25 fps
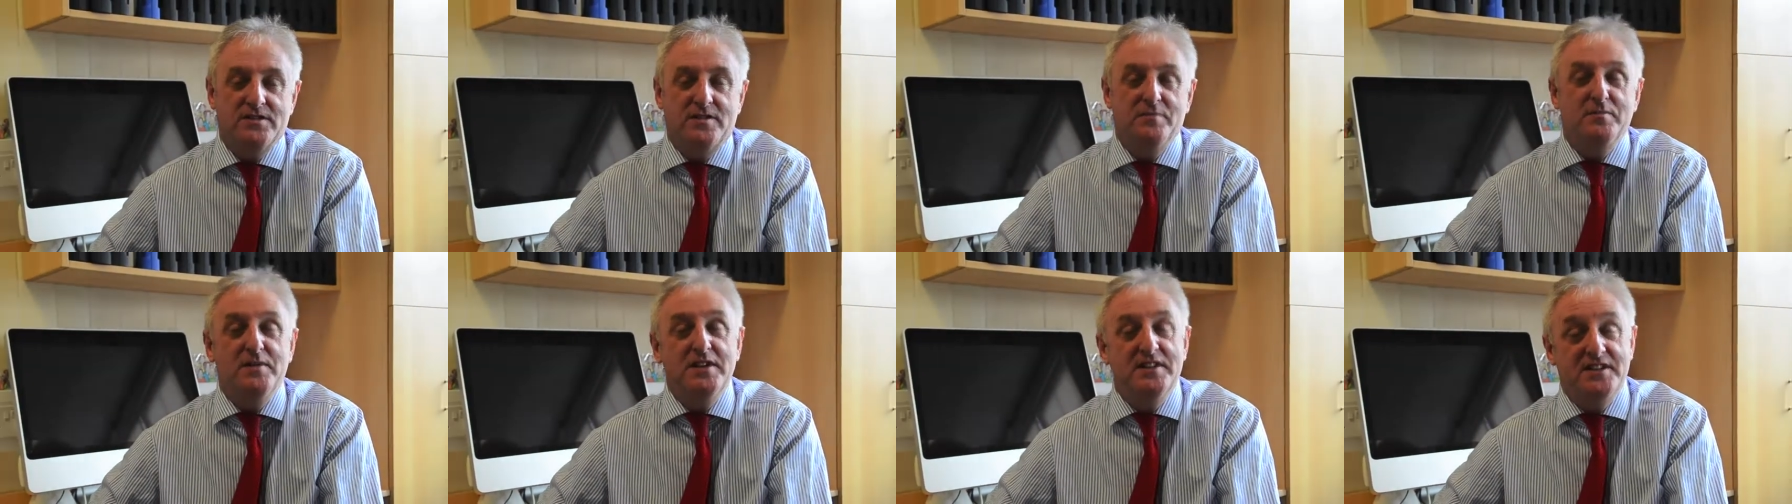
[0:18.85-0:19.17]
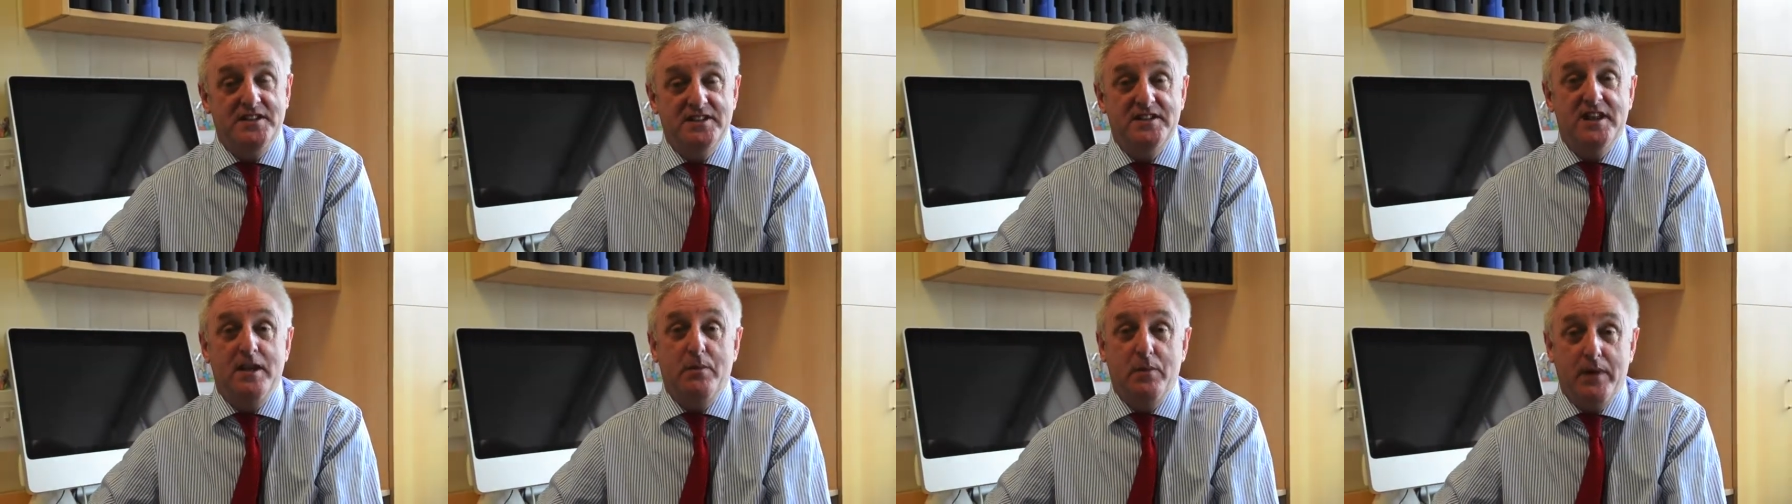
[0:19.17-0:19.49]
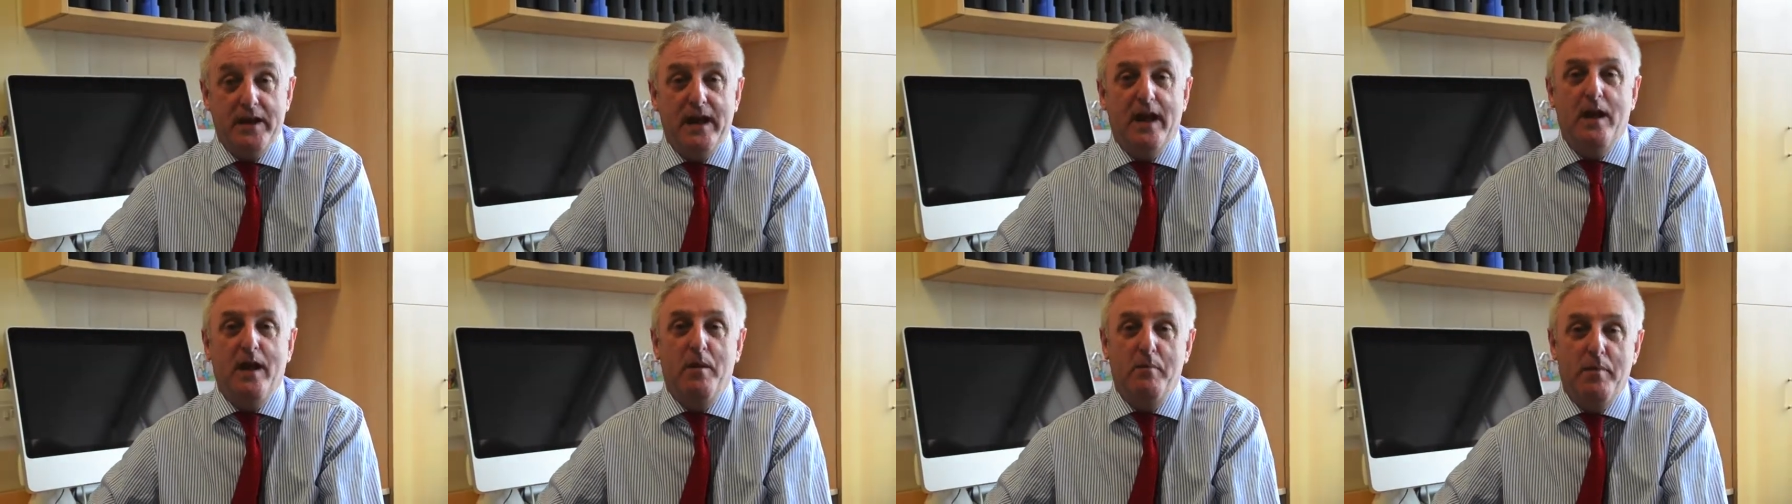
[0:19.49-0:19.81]
I'm pleased to say
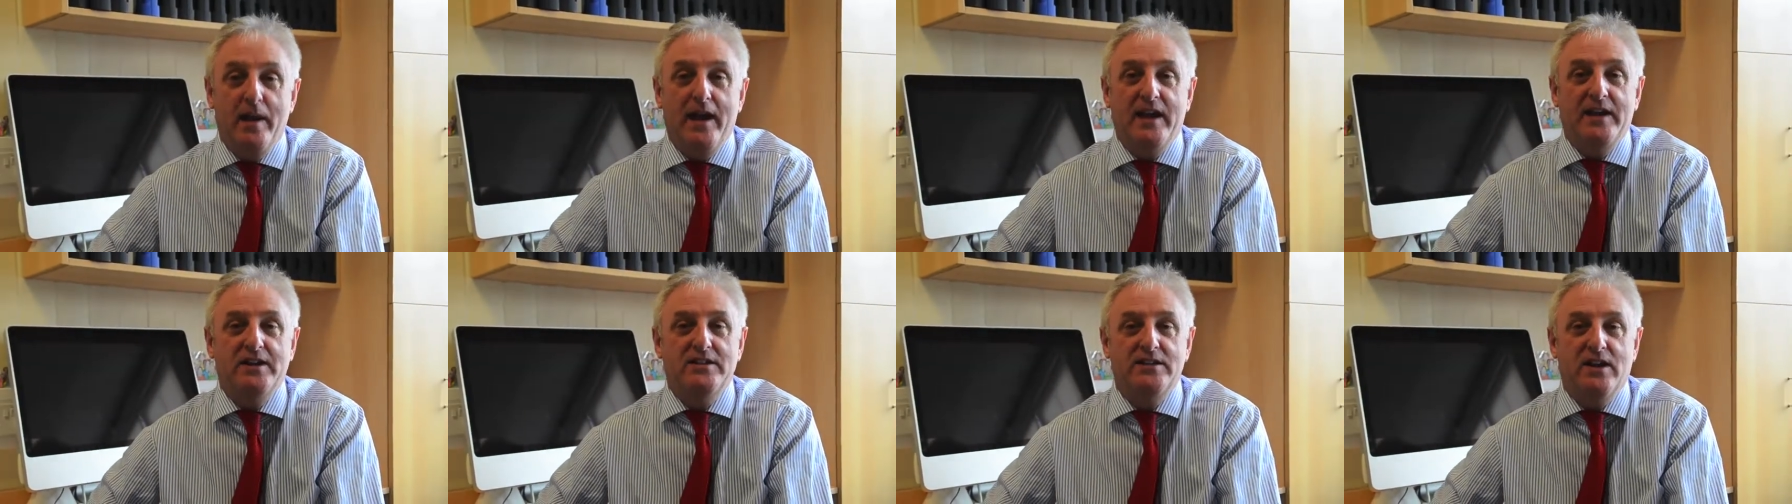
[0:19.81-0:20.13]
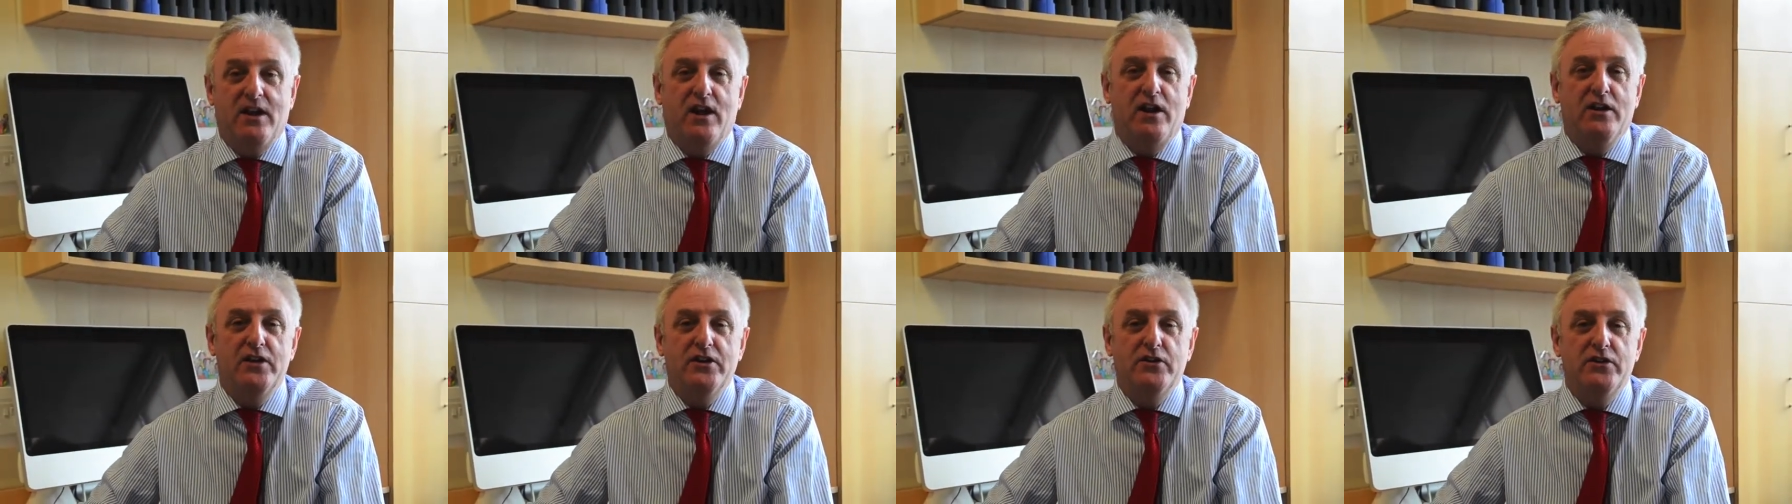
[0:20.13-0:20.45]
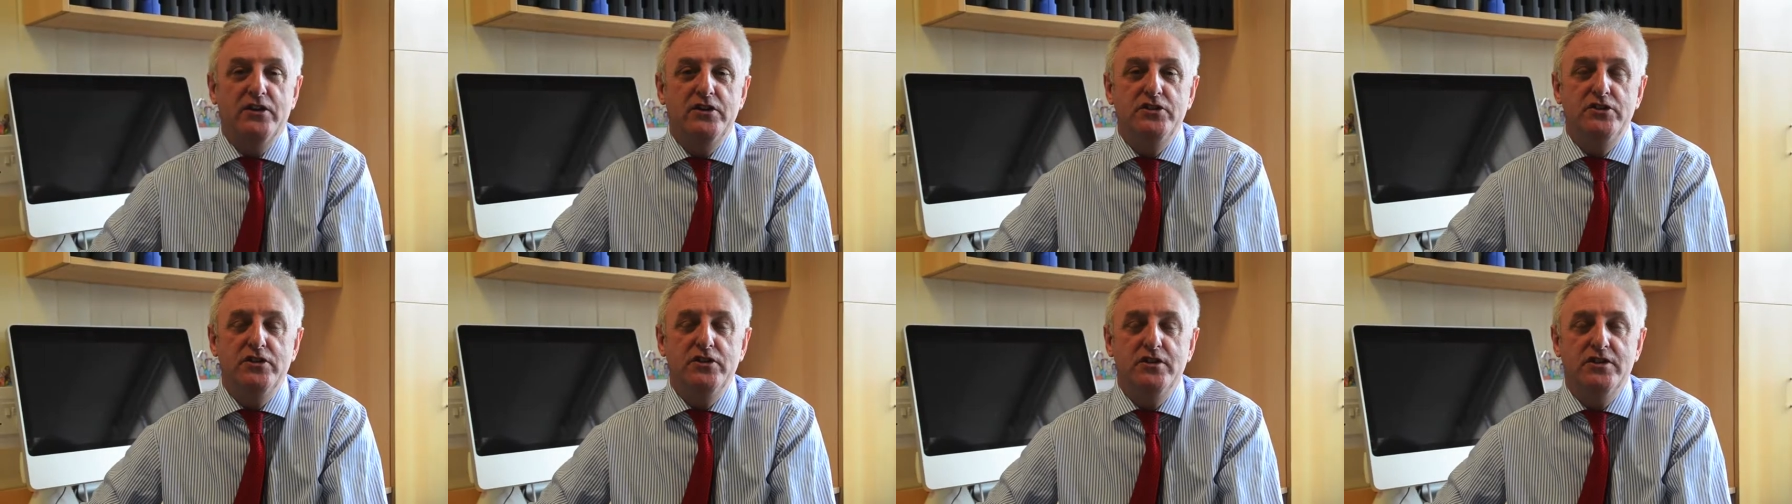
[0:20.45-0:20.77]
we're now back to Ardleigh
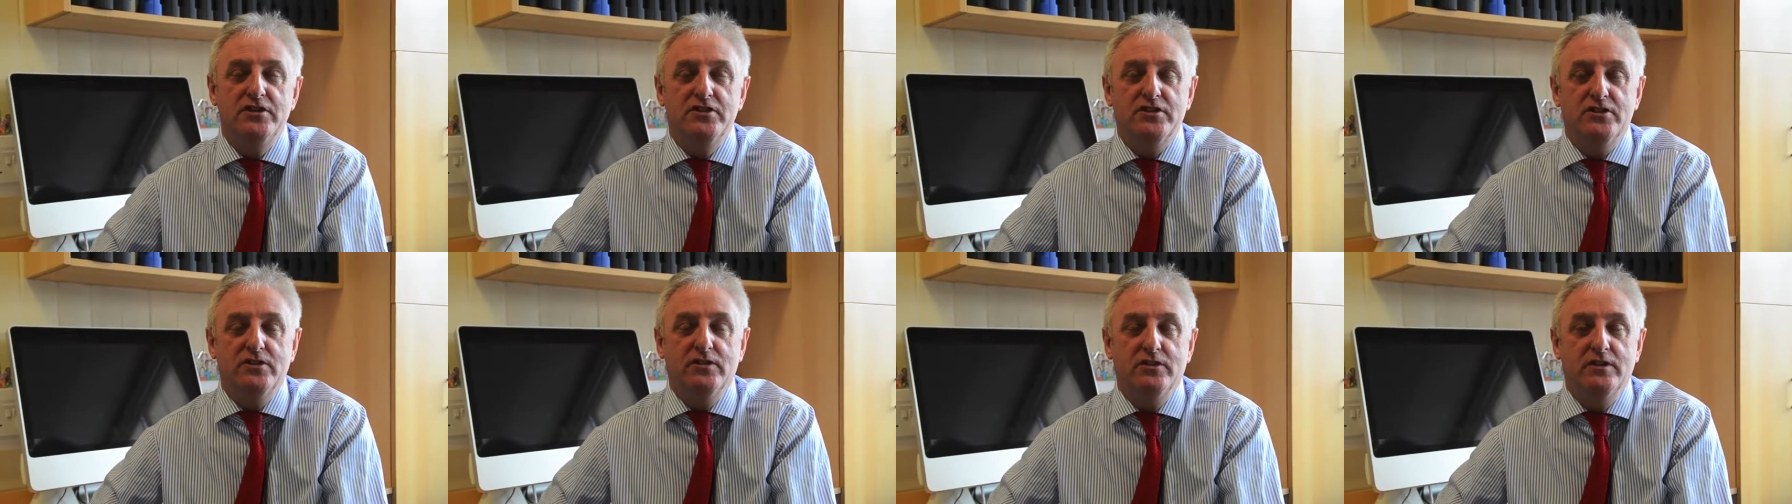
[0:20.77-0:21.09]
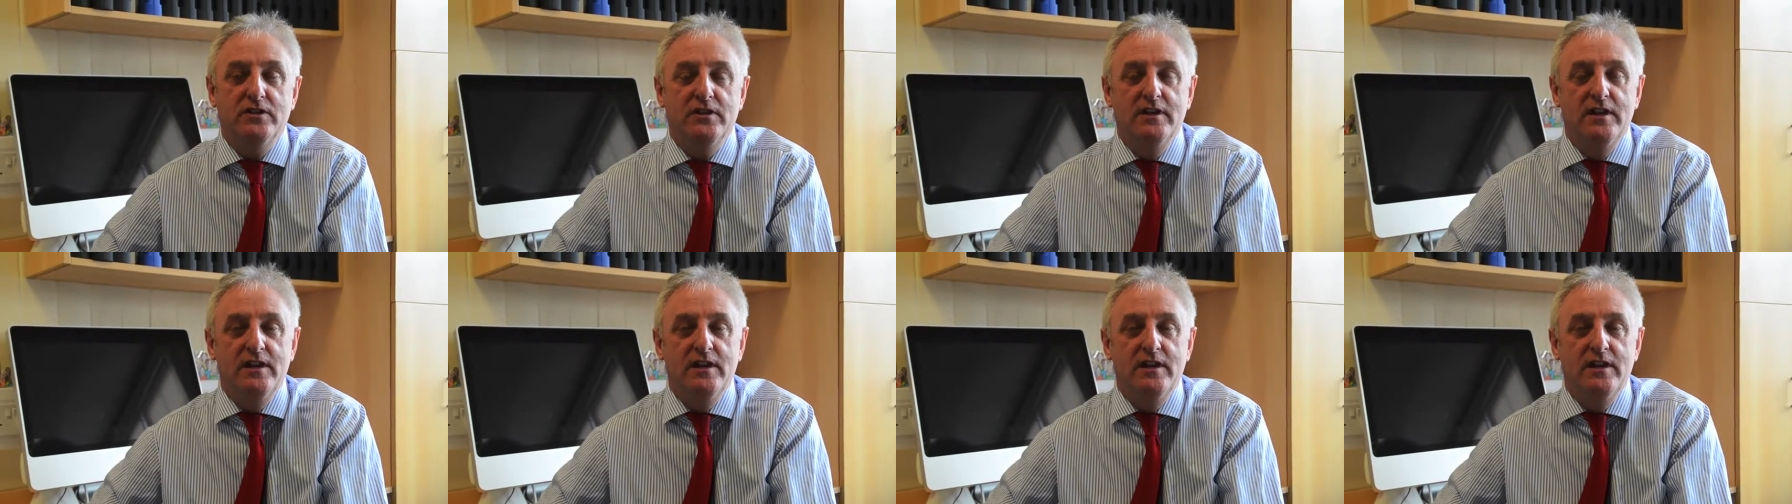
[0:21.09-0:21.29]
Green Junior School.